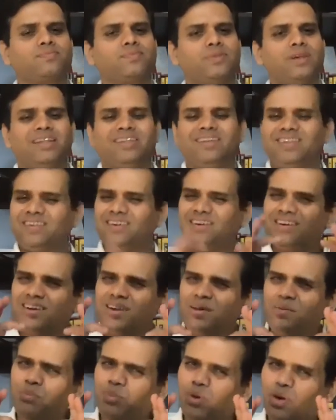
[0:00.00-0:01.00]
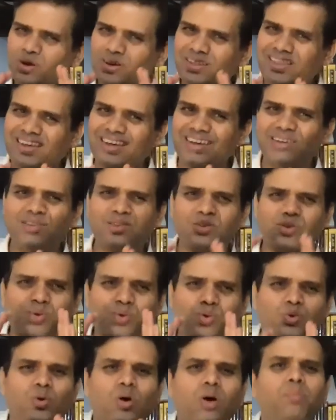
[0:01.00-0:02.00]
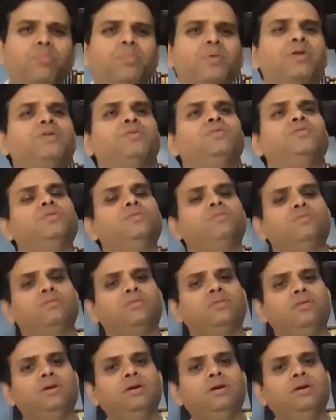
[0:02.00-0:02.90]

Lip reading: And the third important thing is cooperation.